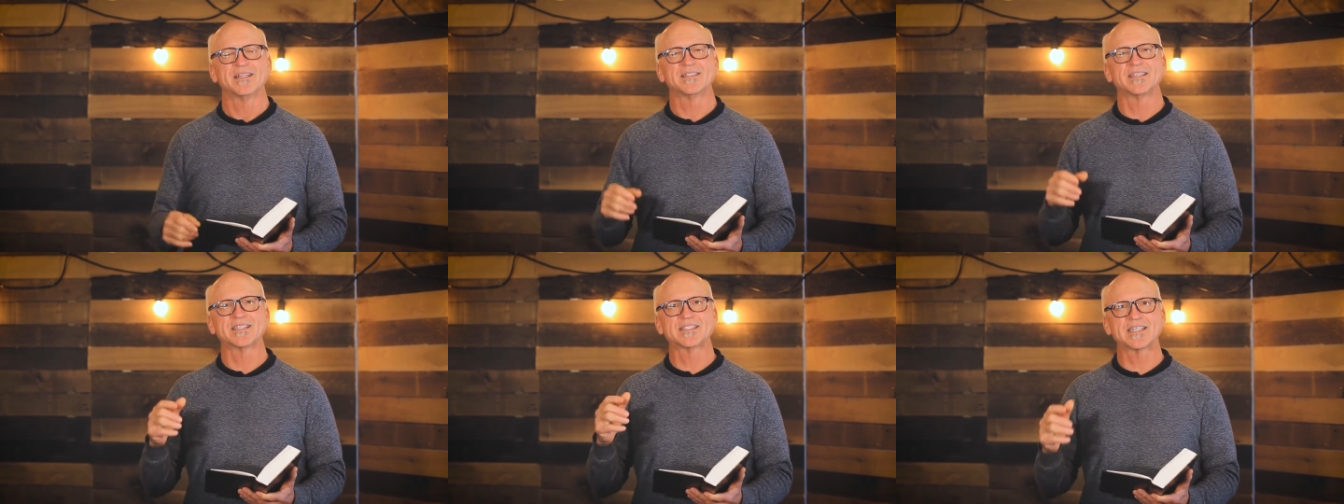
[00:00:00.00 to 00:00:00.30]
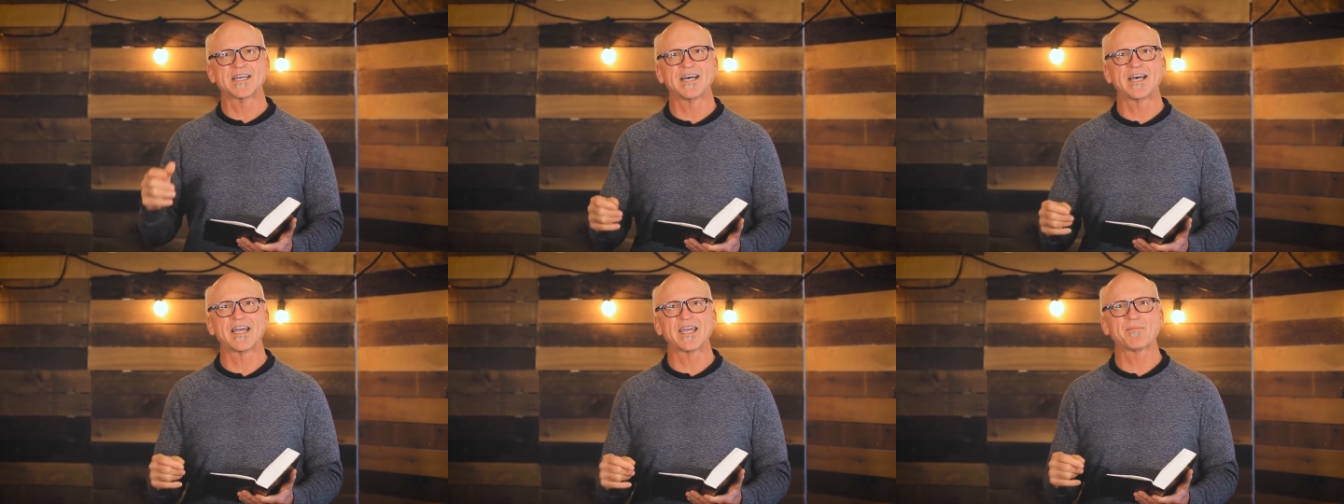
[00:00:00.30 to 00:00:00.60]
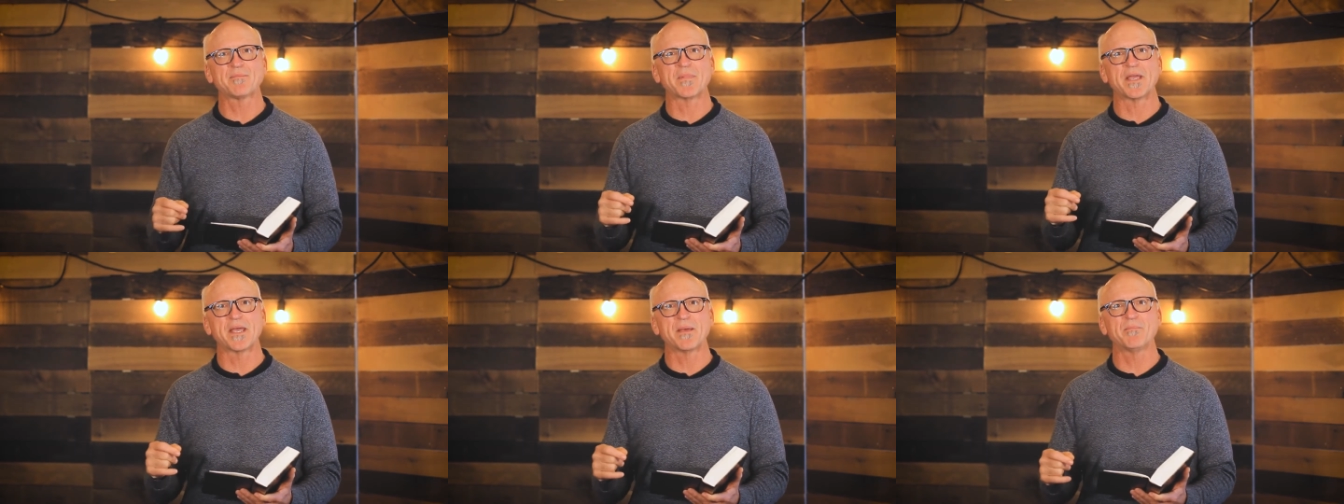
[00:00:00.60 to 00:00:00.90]
the
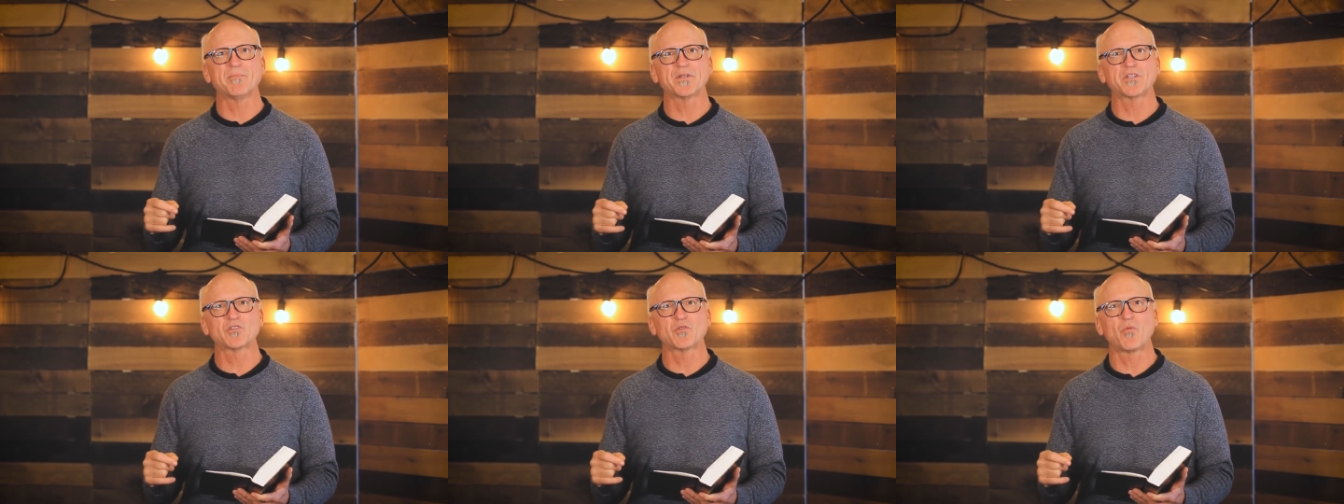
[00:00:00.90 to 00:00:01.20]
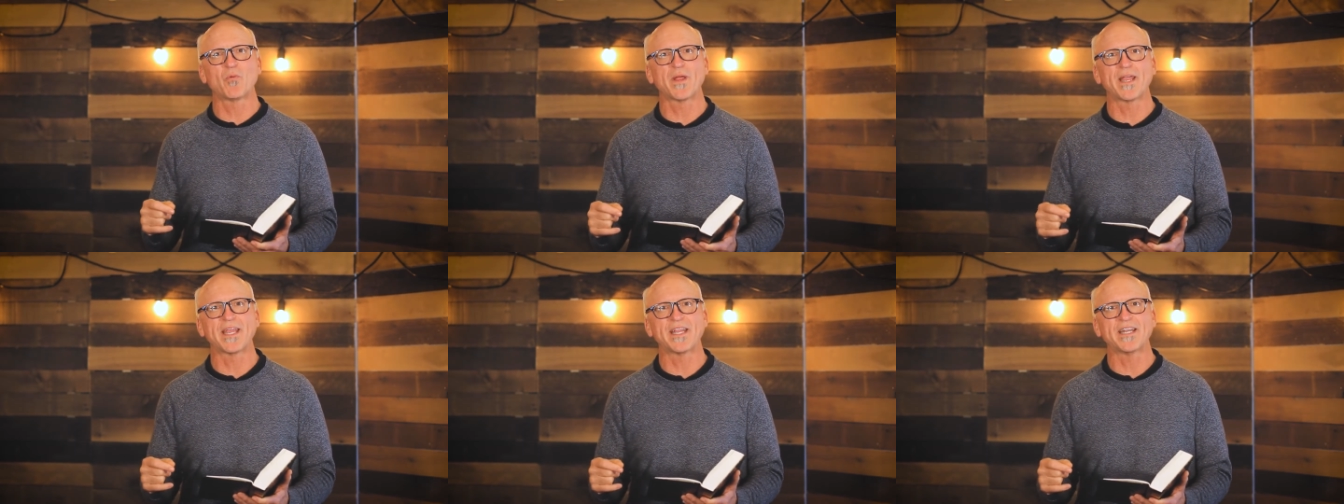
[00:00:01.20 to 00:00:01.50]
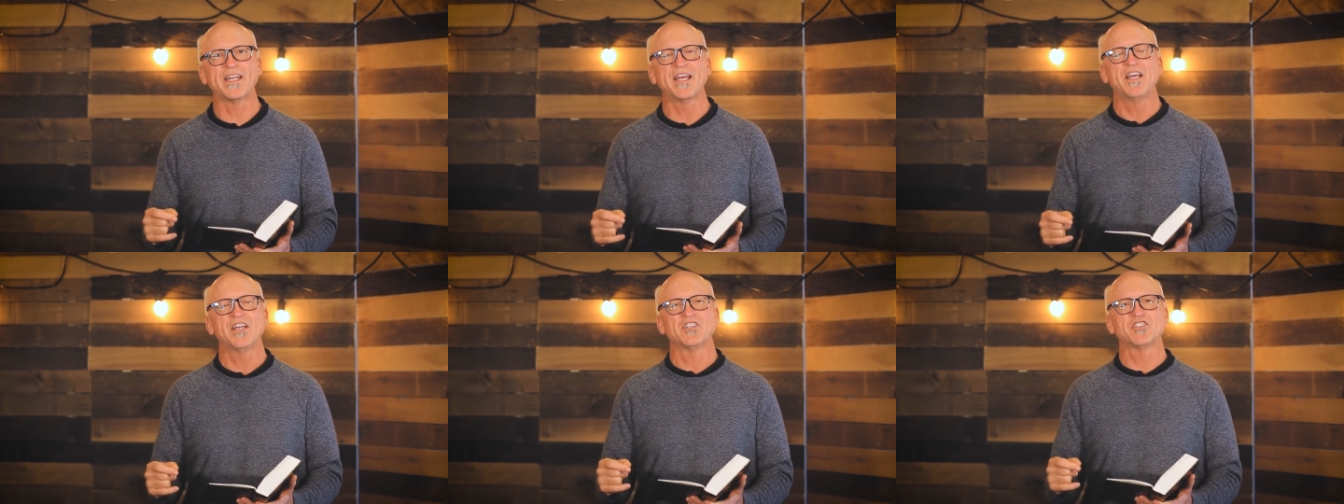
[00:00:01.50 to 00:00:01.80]
time in
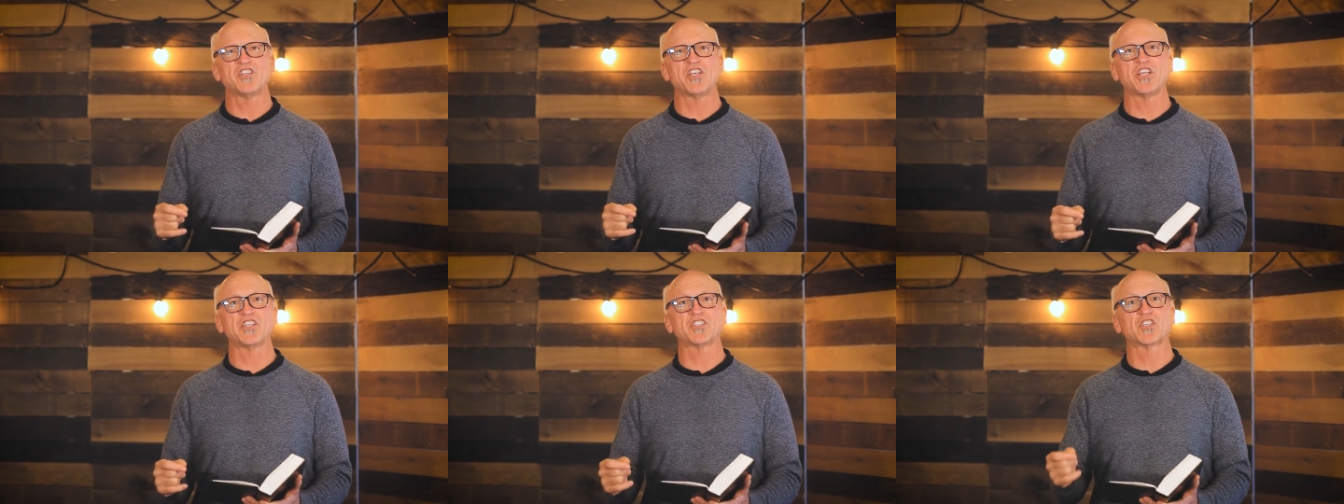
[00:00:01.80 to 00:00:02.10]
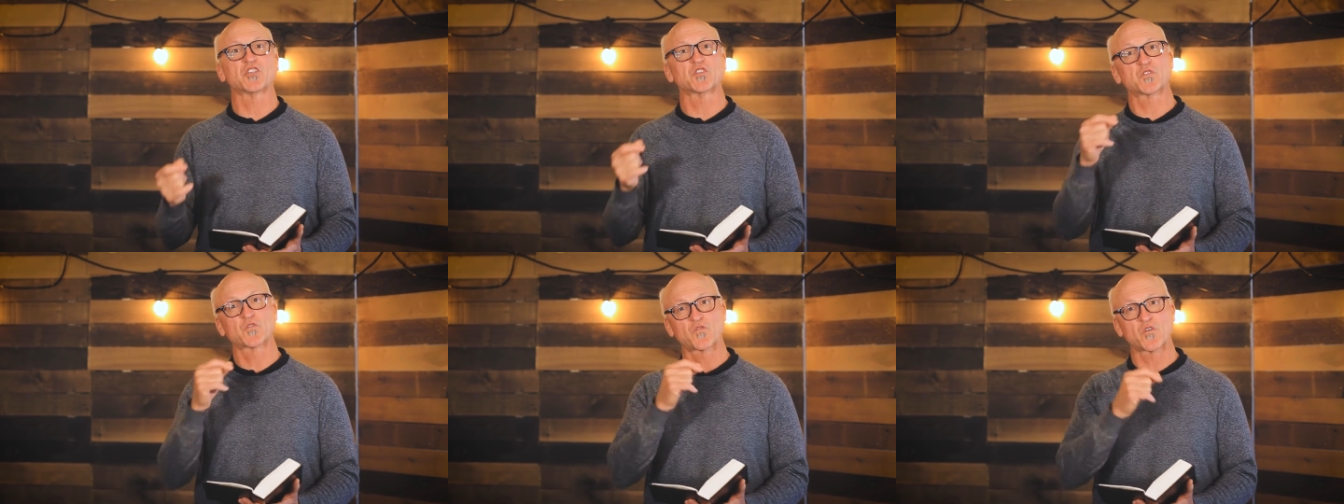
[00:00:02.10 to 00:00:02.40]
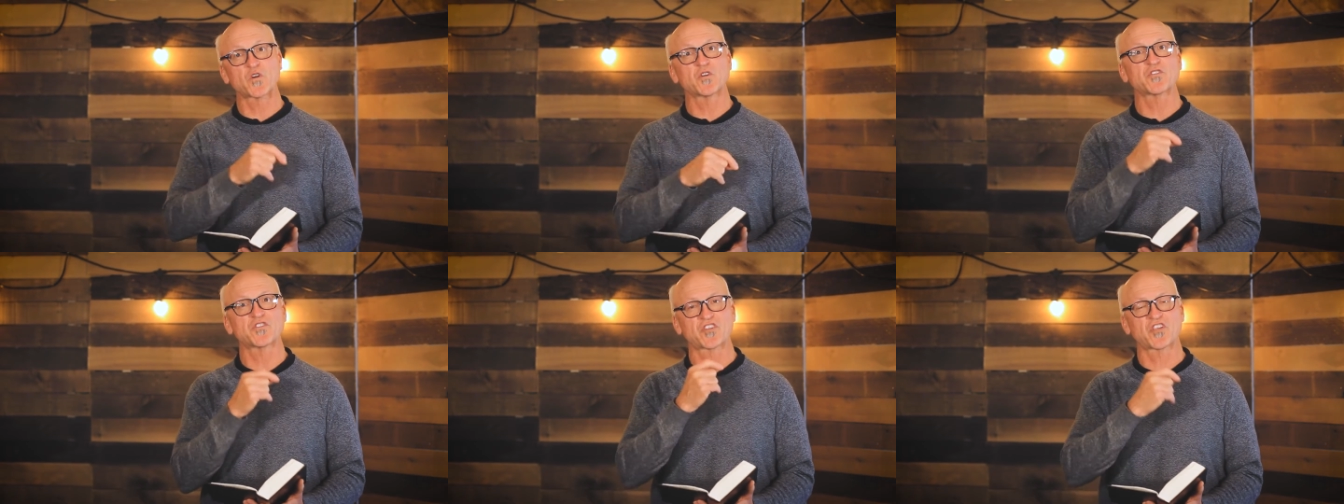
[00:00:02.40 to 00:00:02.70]
between Jesus'
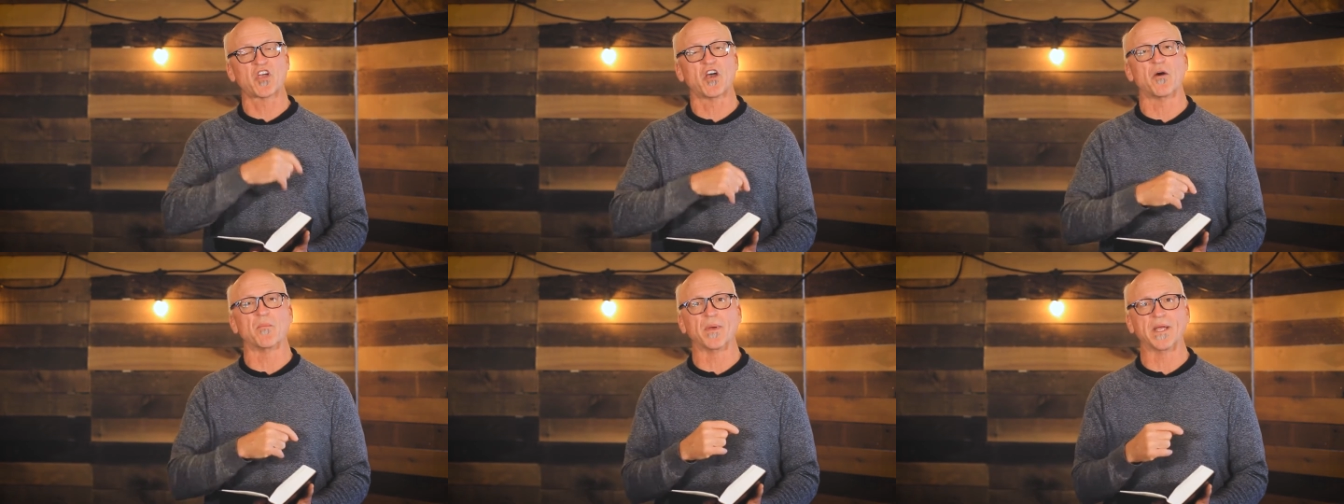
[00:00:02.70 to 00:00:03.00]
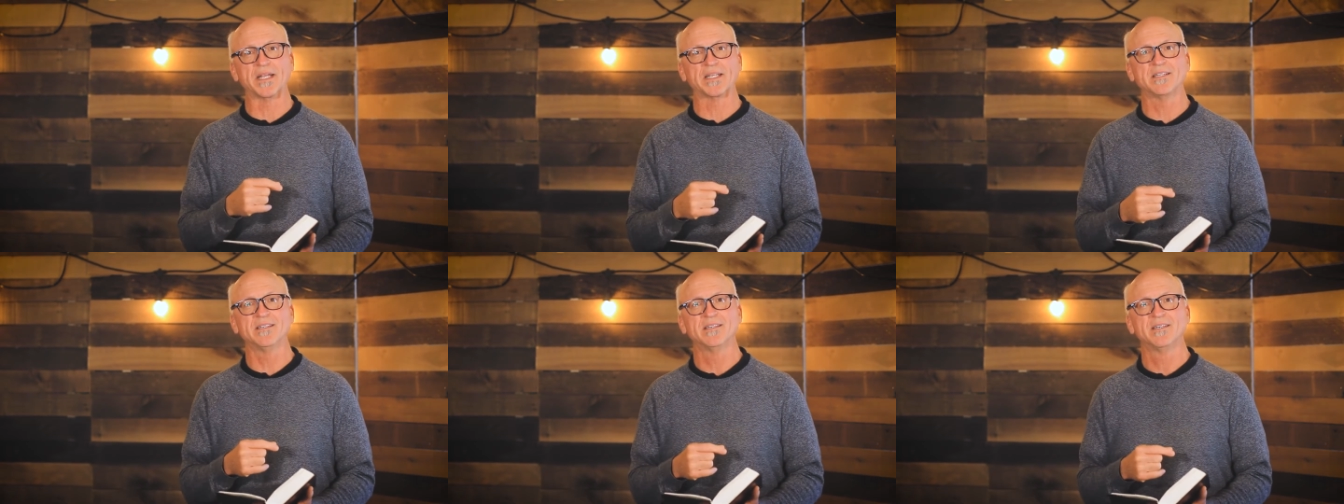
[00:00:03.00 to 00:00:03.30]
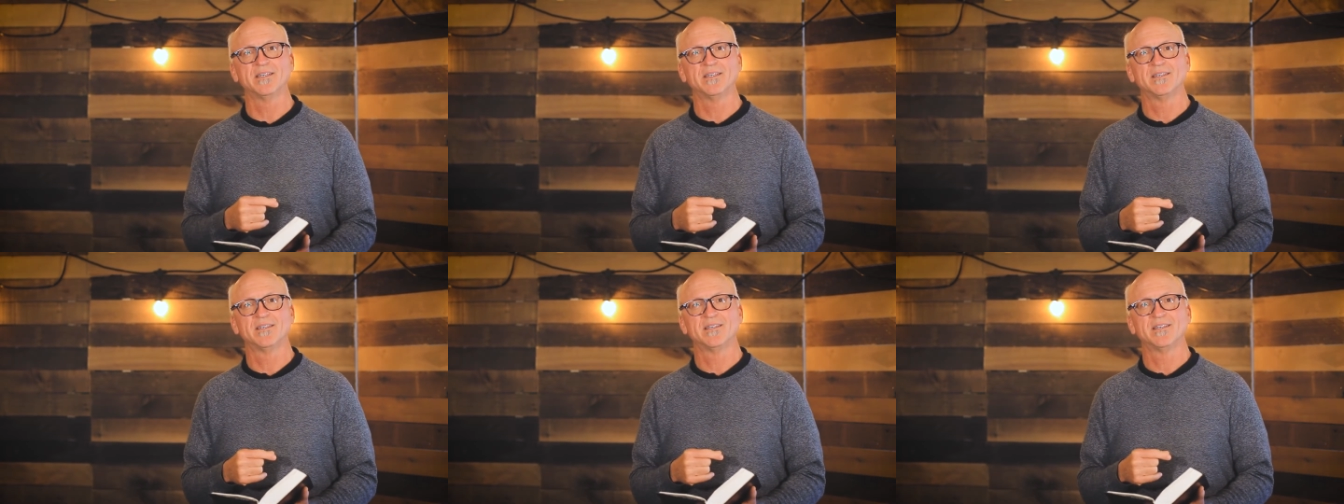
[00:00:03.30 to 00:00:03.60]
first
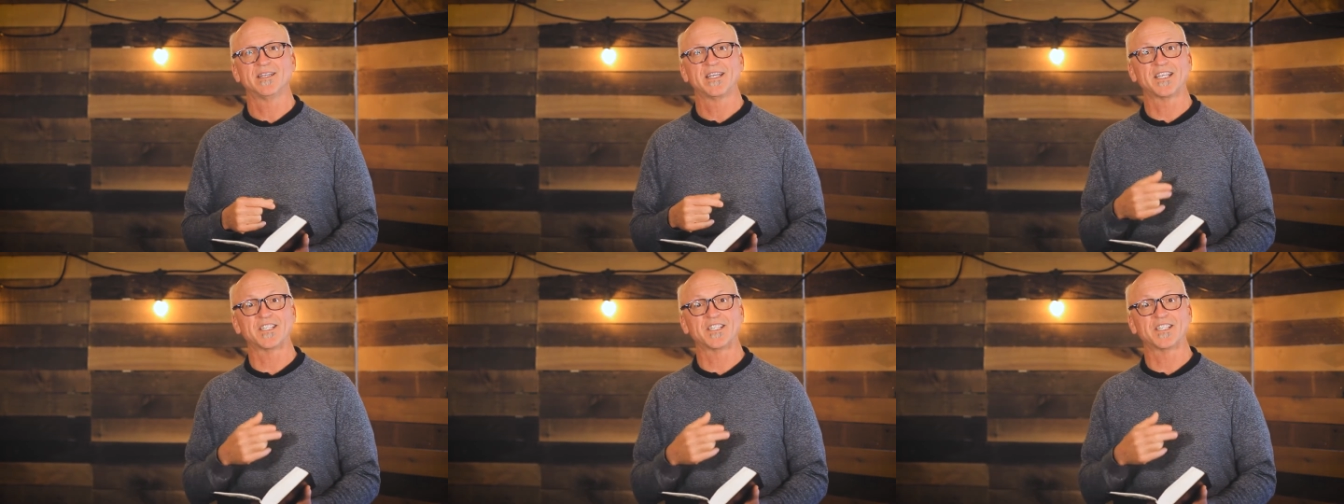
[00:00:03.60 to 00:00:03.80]
coming,